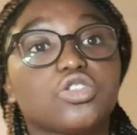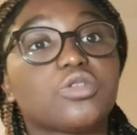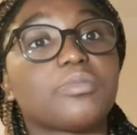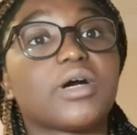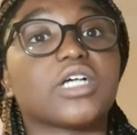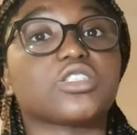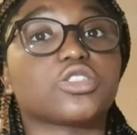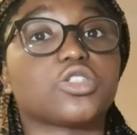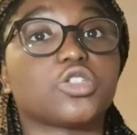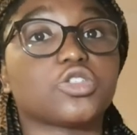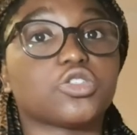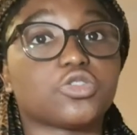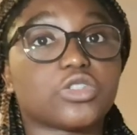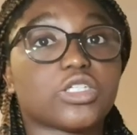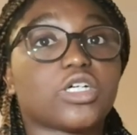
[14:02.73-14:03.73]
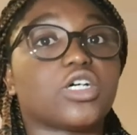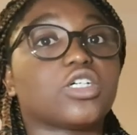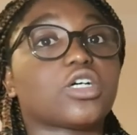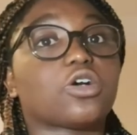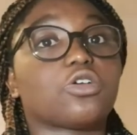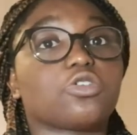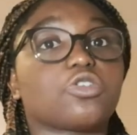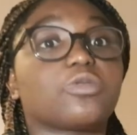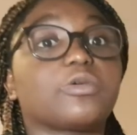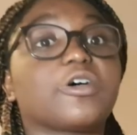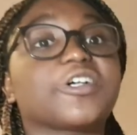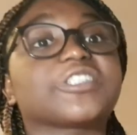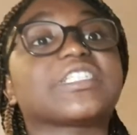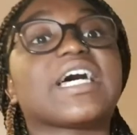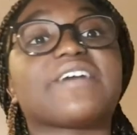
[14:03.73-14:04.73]
the mitochondria,
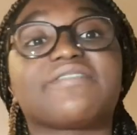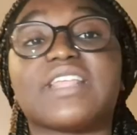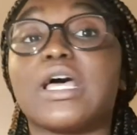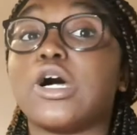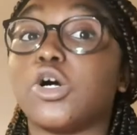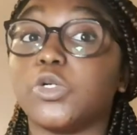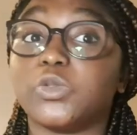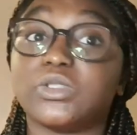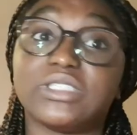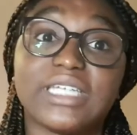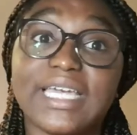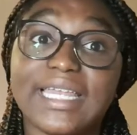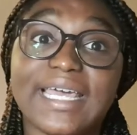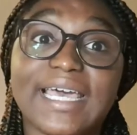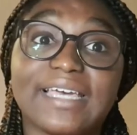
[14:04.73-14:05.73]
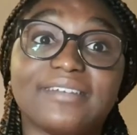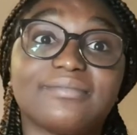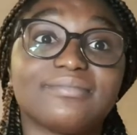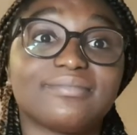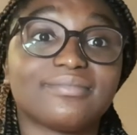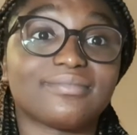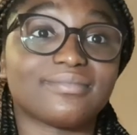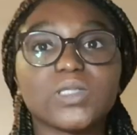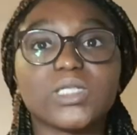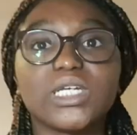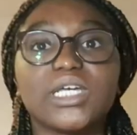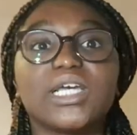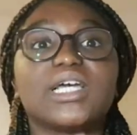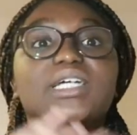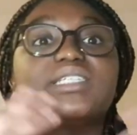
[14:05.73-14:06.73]
chloroplasts have their own DNA.
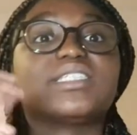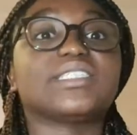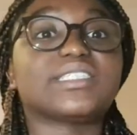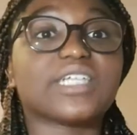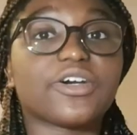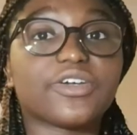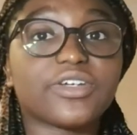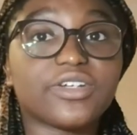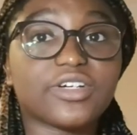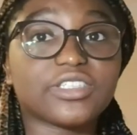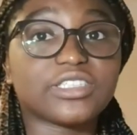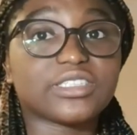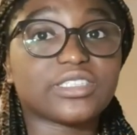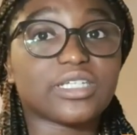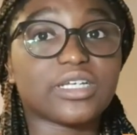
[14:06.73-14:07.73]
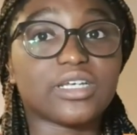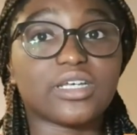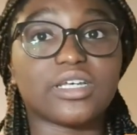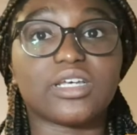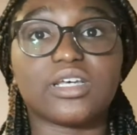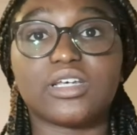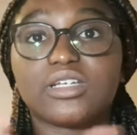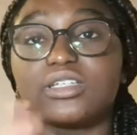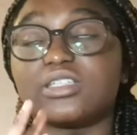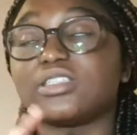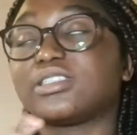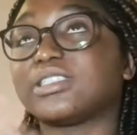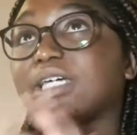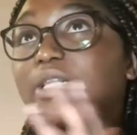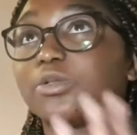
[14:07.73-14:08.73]
The cellulose
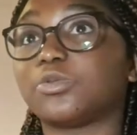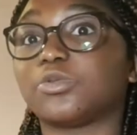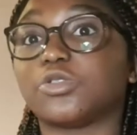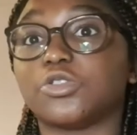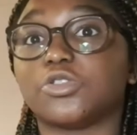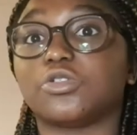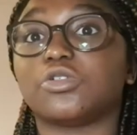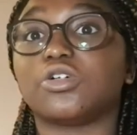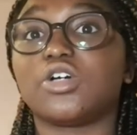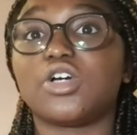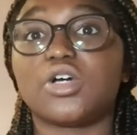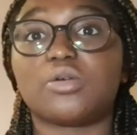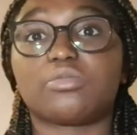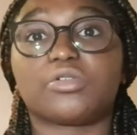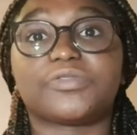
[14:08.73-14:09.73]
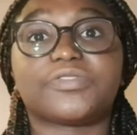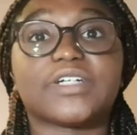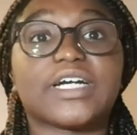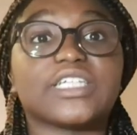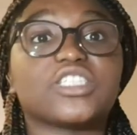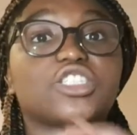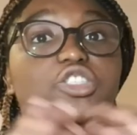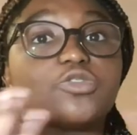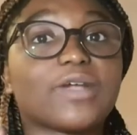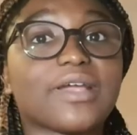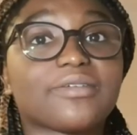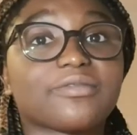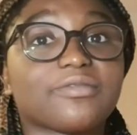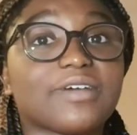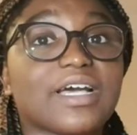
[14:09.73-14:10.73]
cell wall provides
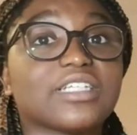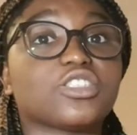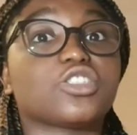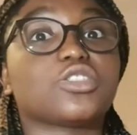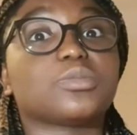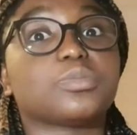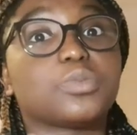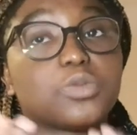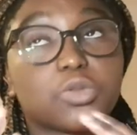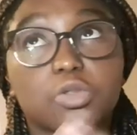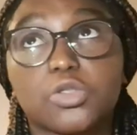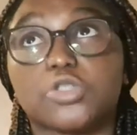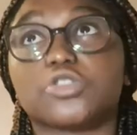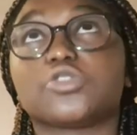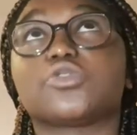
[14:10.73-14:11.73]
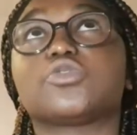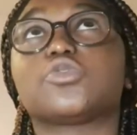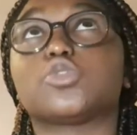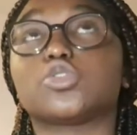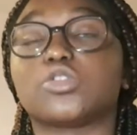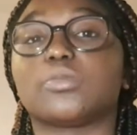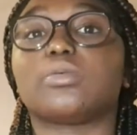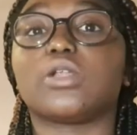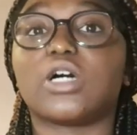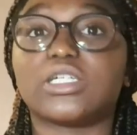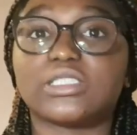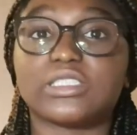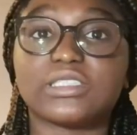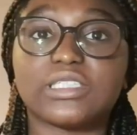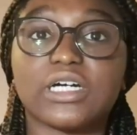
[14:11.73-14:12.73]
strength and support for the
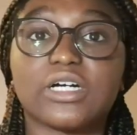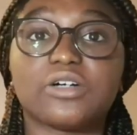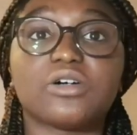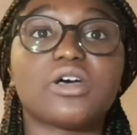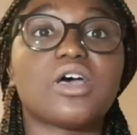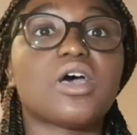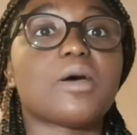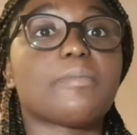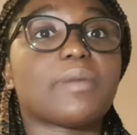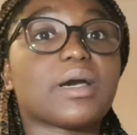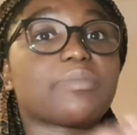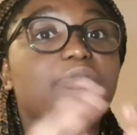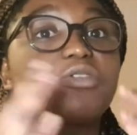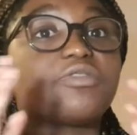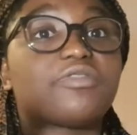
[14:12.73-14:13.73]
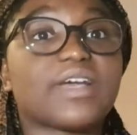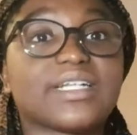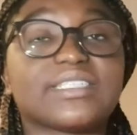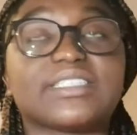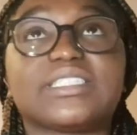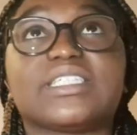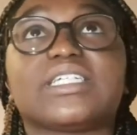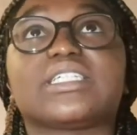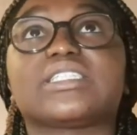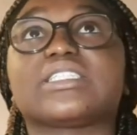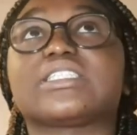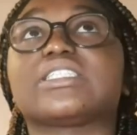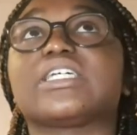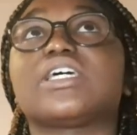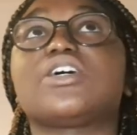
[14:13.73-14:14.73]
plant cell by
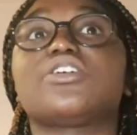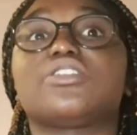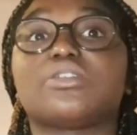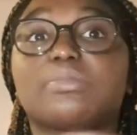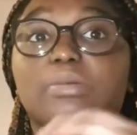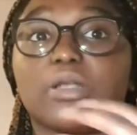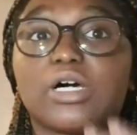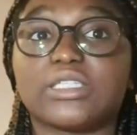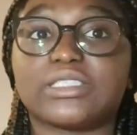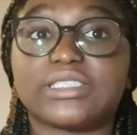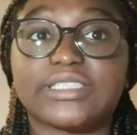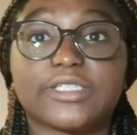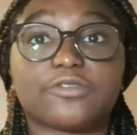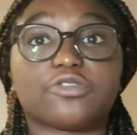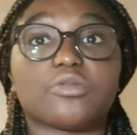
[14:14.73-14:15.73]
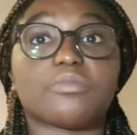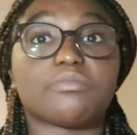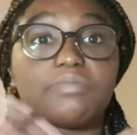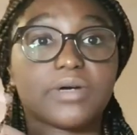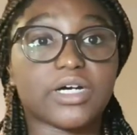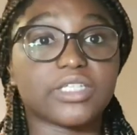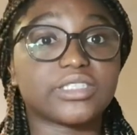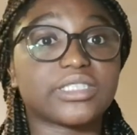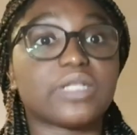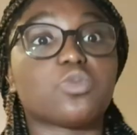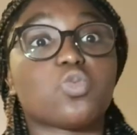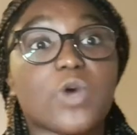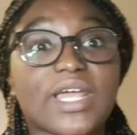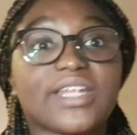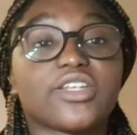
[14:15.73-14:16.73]
preventing the plant cell from
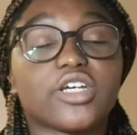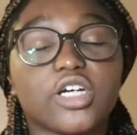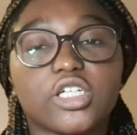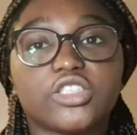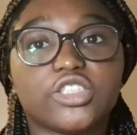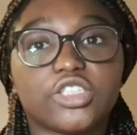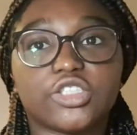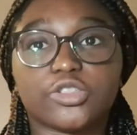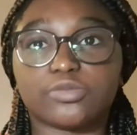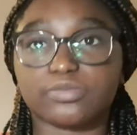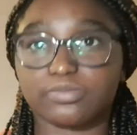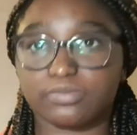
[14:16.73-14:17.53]
bursting when turgid.